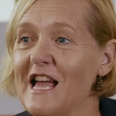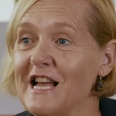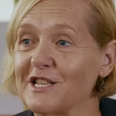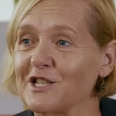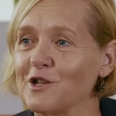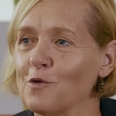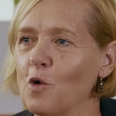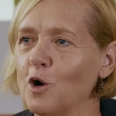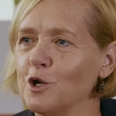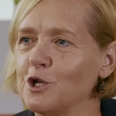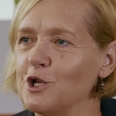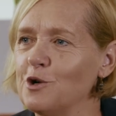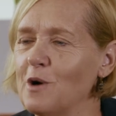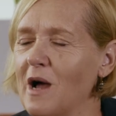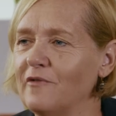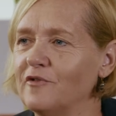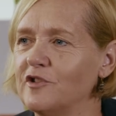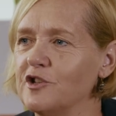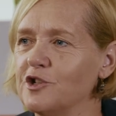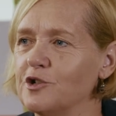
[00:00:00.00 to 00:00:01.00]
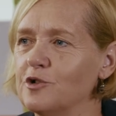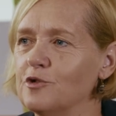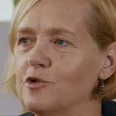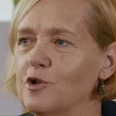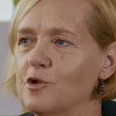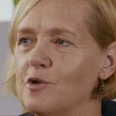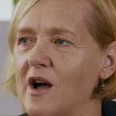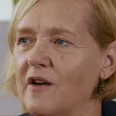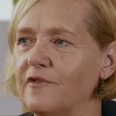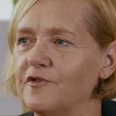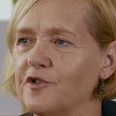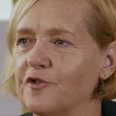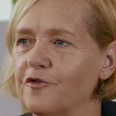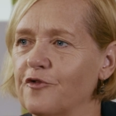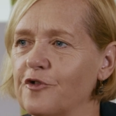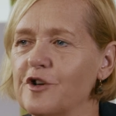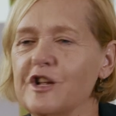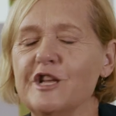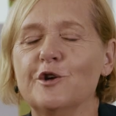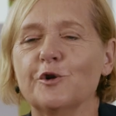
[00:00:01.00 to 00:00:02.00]
Yes, so what do you have to do? You have to
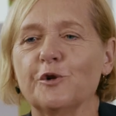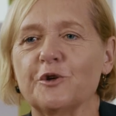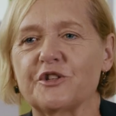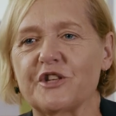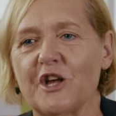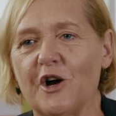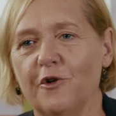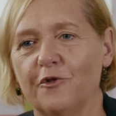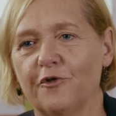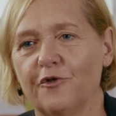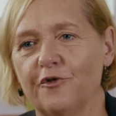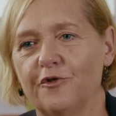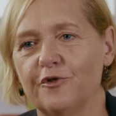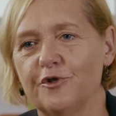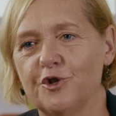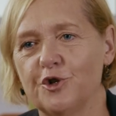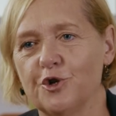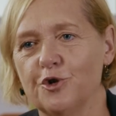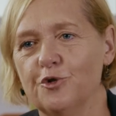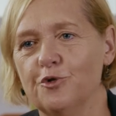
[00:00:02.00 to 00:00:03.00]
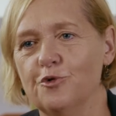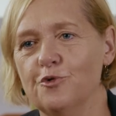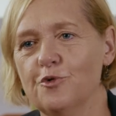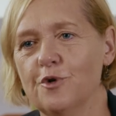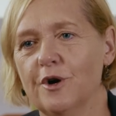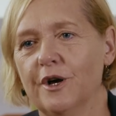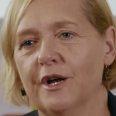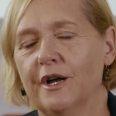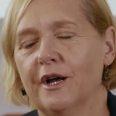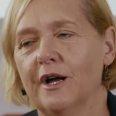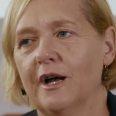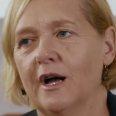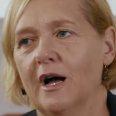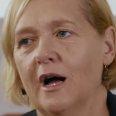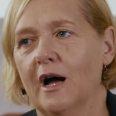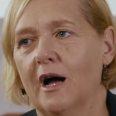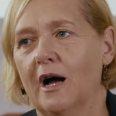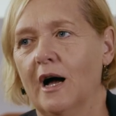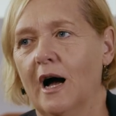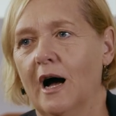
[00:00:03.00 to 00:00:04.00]
free yourself to
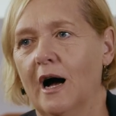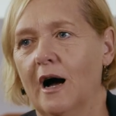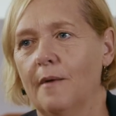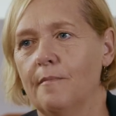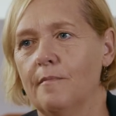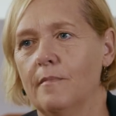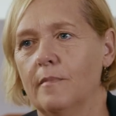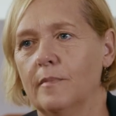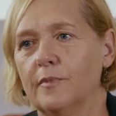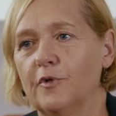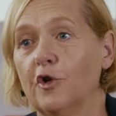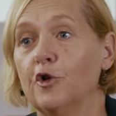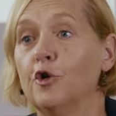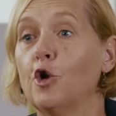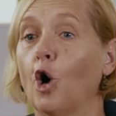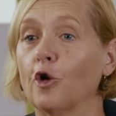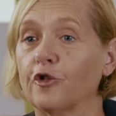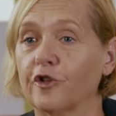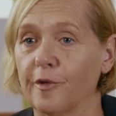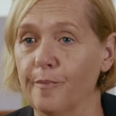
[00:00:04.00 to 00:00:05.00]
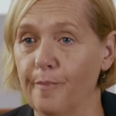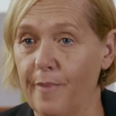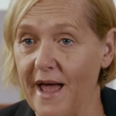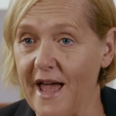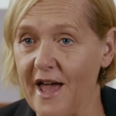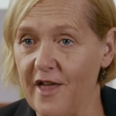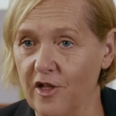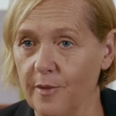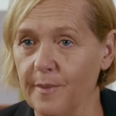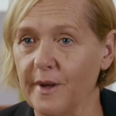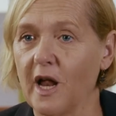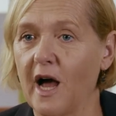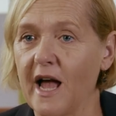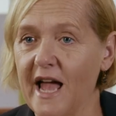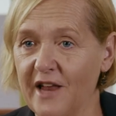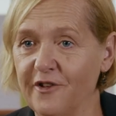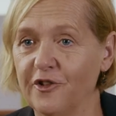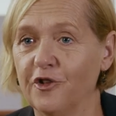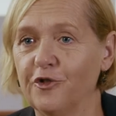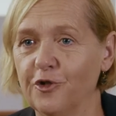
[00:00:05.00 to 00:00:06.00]
not compare them. And I
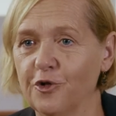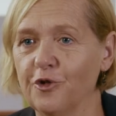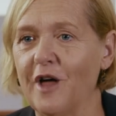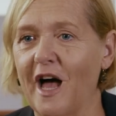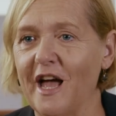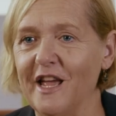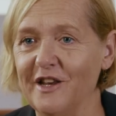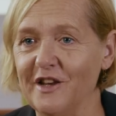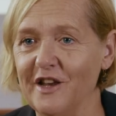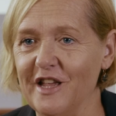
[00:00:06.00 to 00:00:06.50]
had to do that